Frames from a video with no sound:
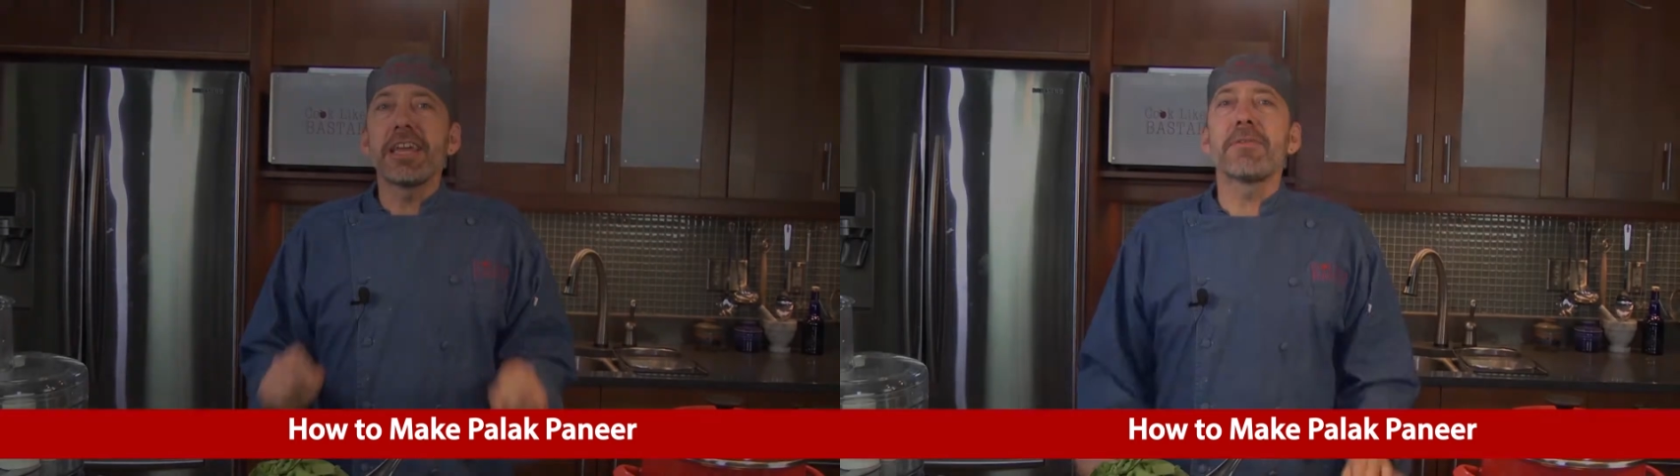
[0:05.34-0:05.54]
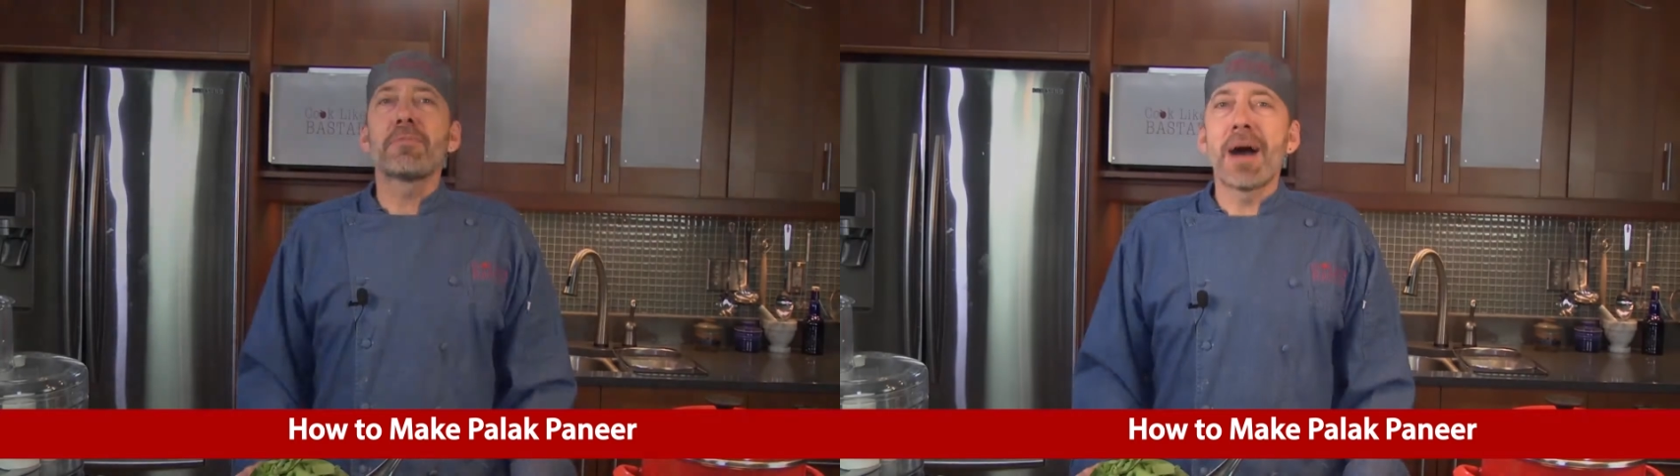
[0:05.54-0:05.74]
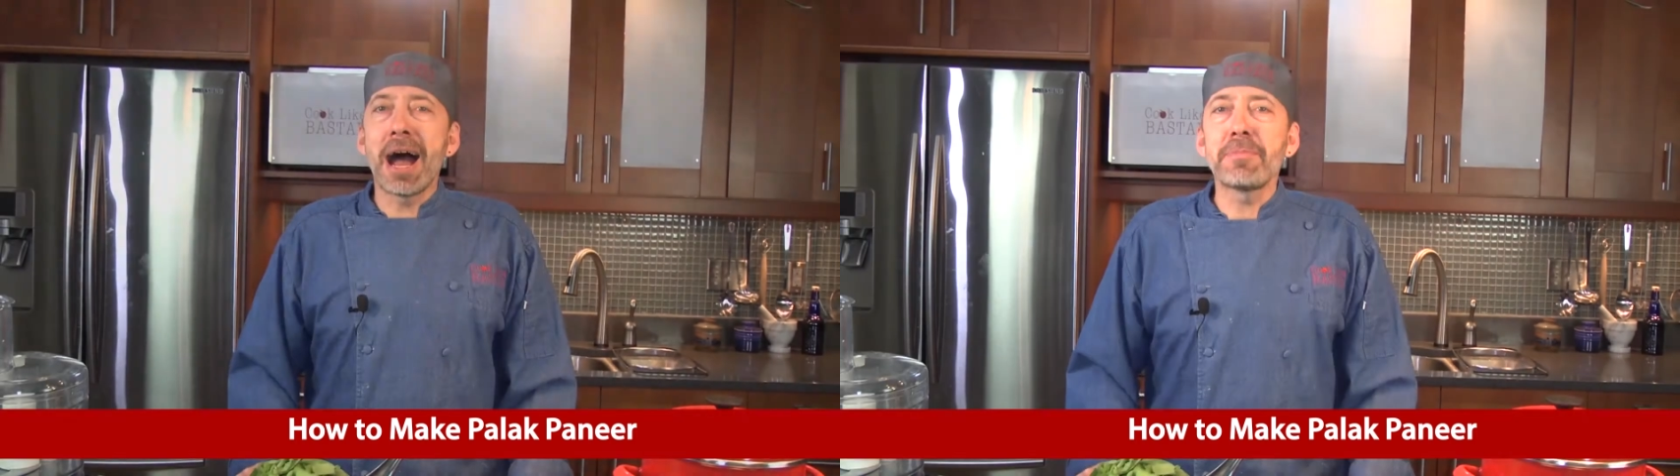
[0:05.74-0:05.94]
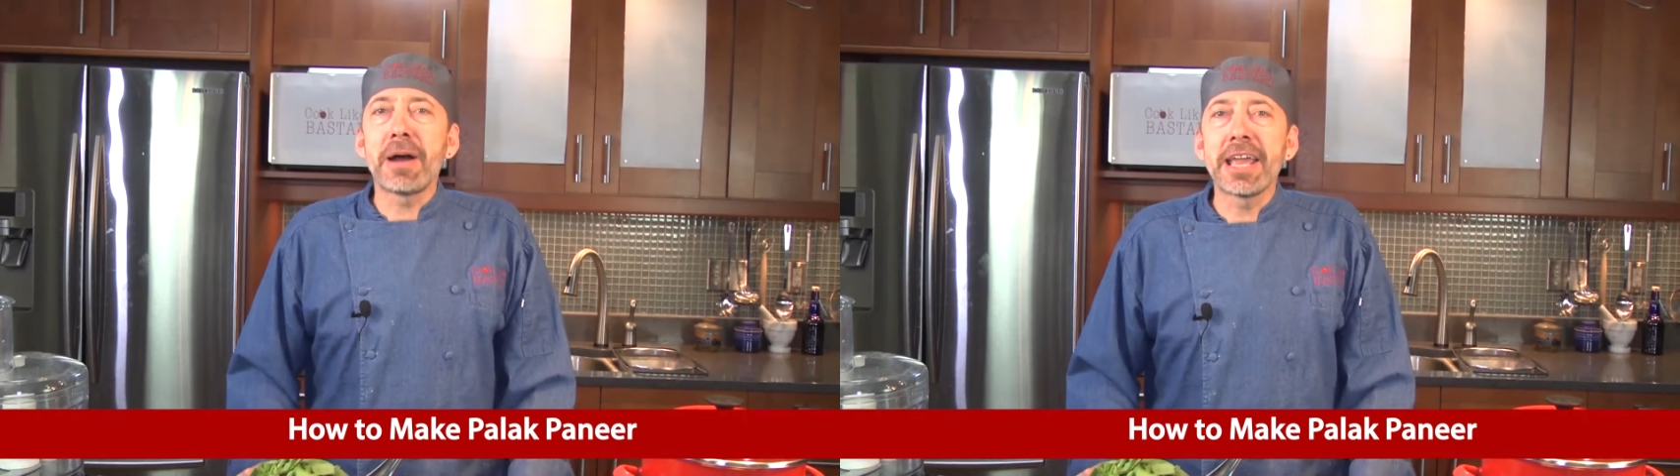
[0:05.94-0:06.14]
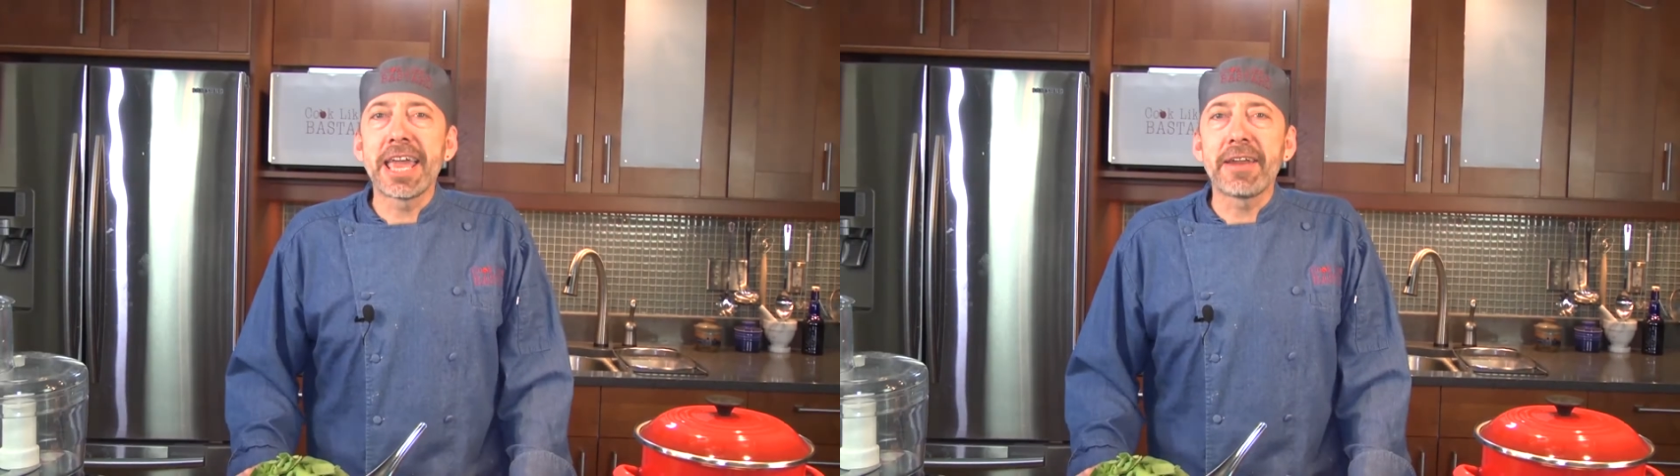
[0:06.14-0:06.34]
if
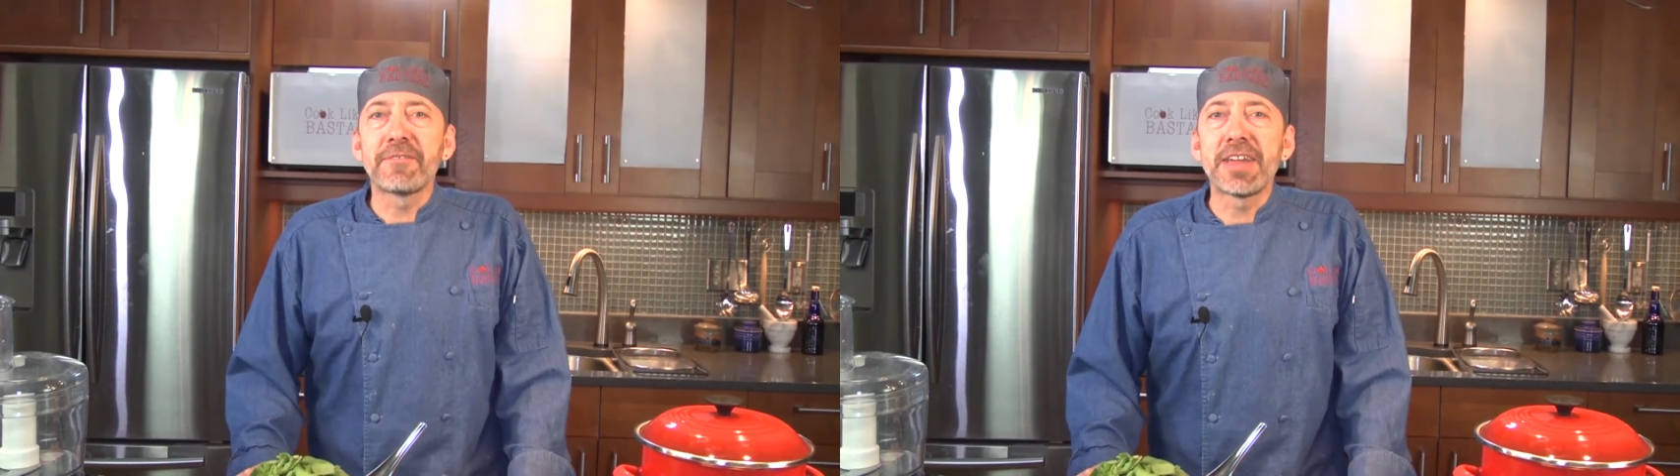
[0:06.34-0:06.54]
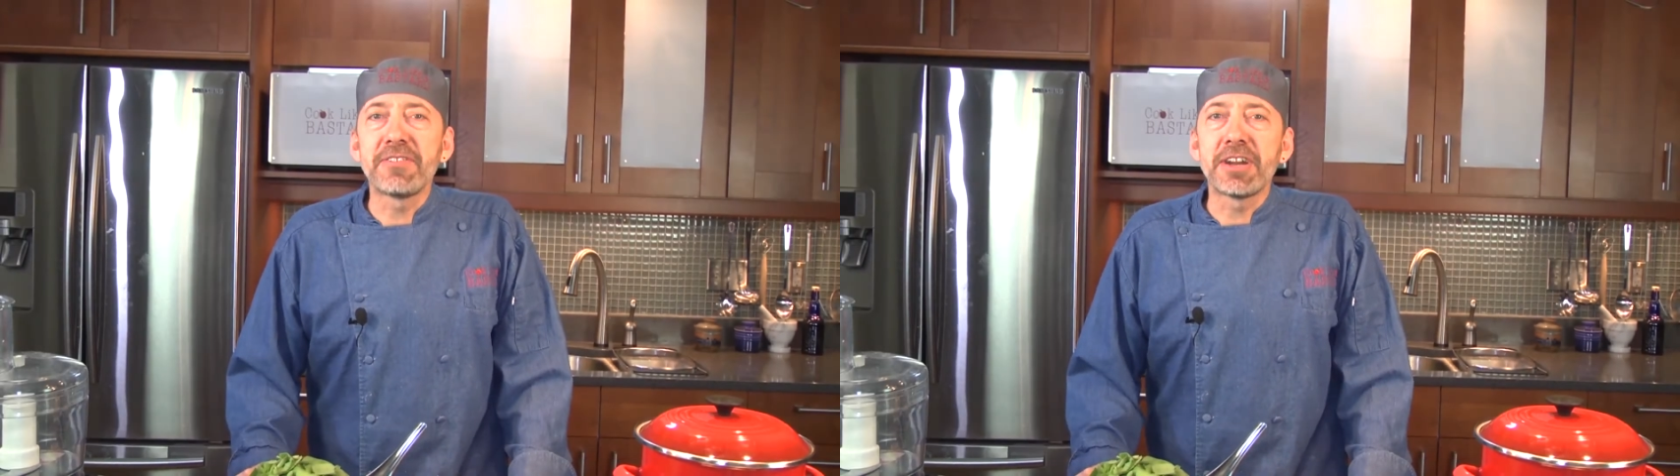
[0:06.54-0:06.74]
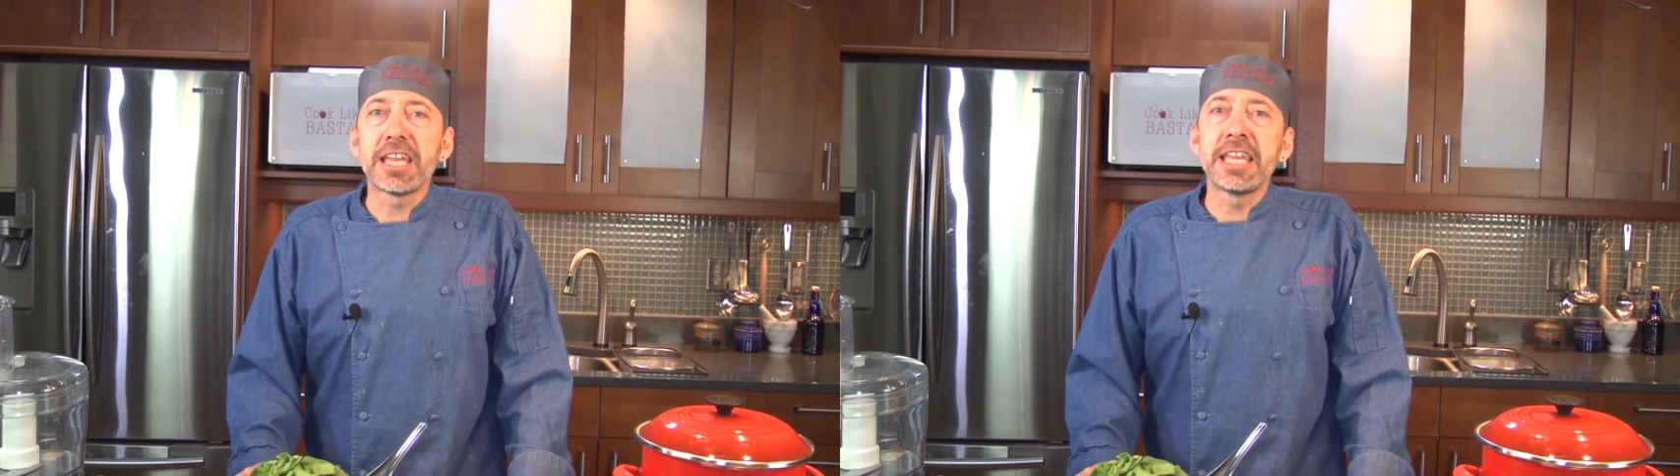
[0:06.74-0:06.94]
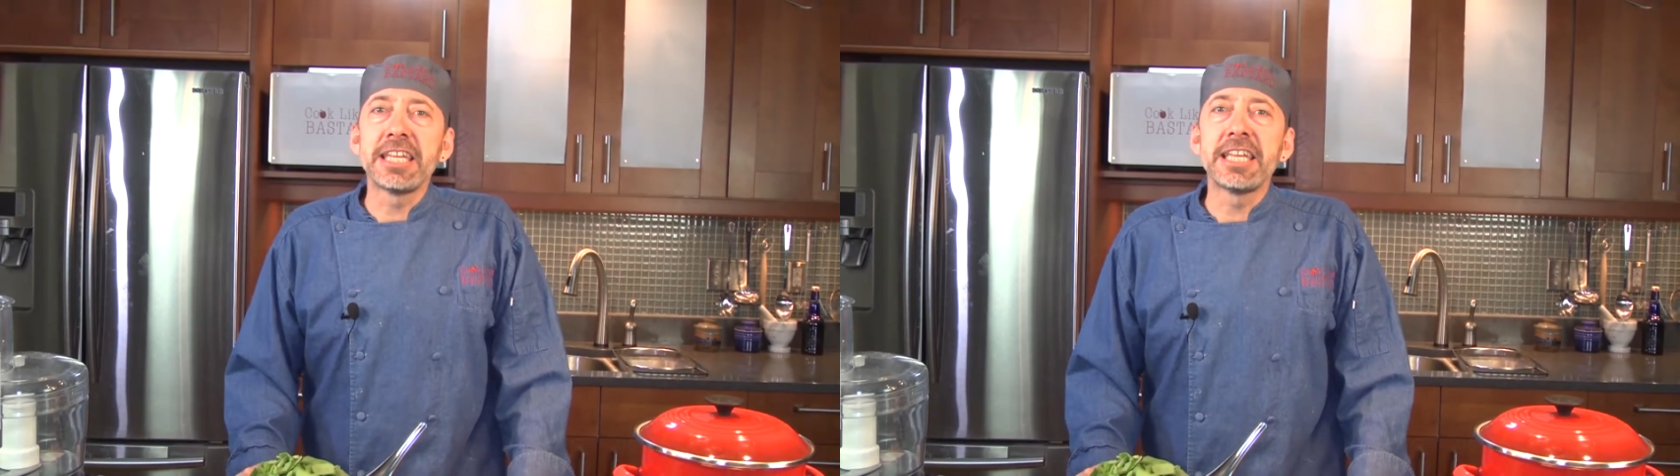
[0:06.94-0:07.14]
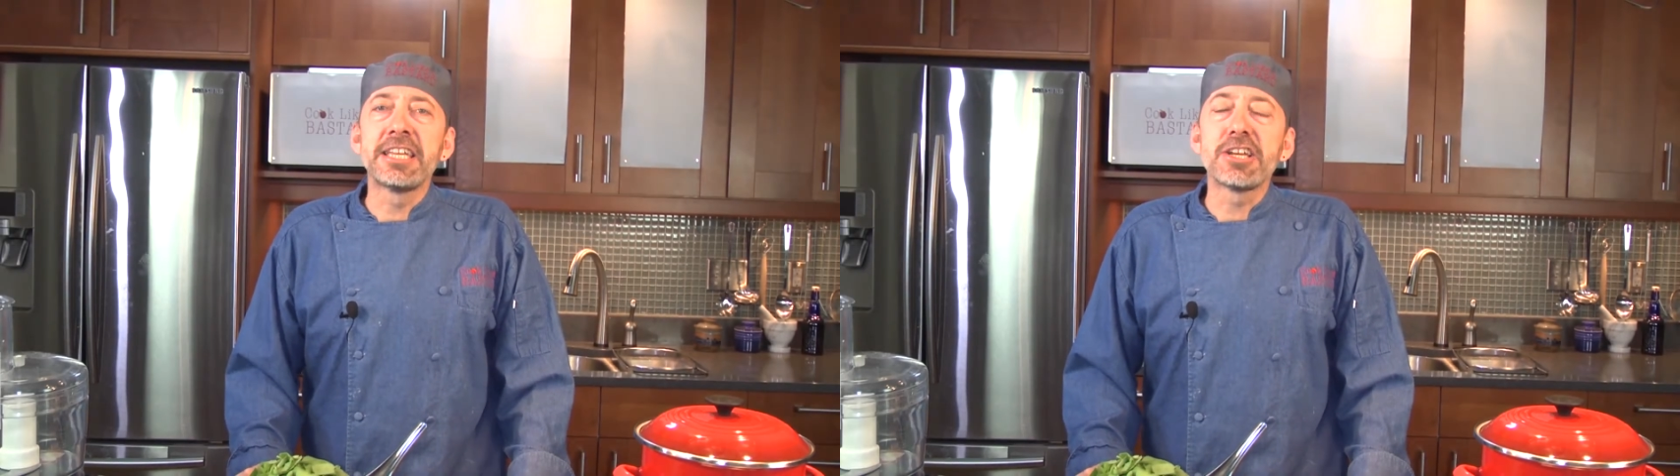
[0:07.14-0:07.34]
Popeye had a favorite
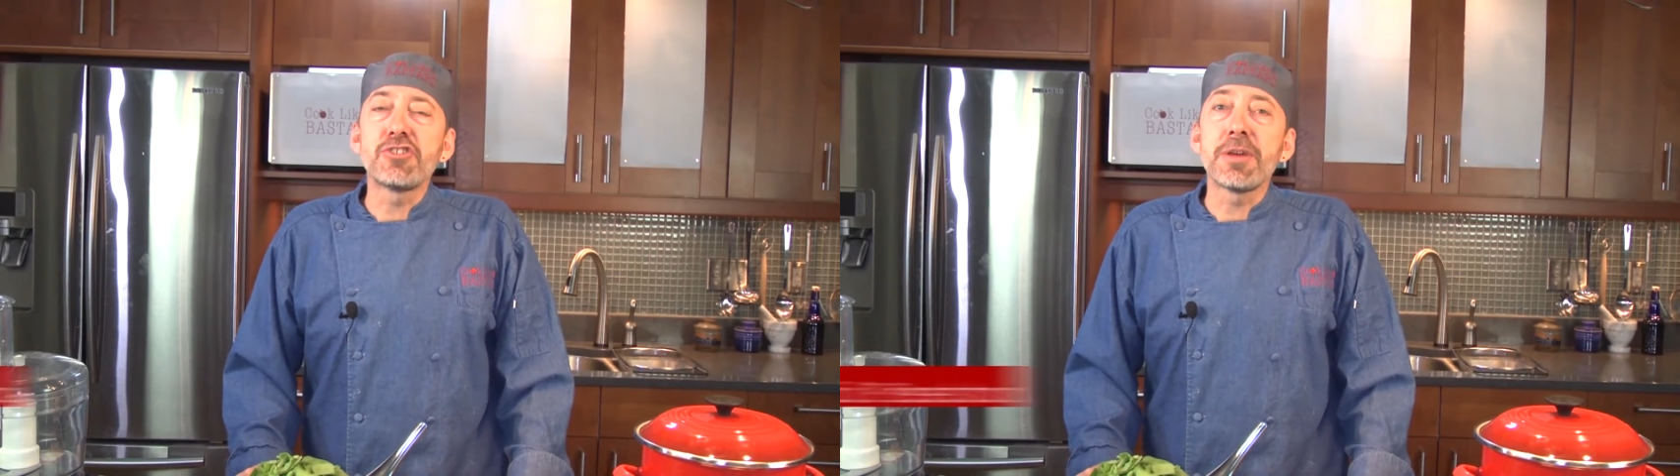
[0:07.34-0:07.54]
Indian dish,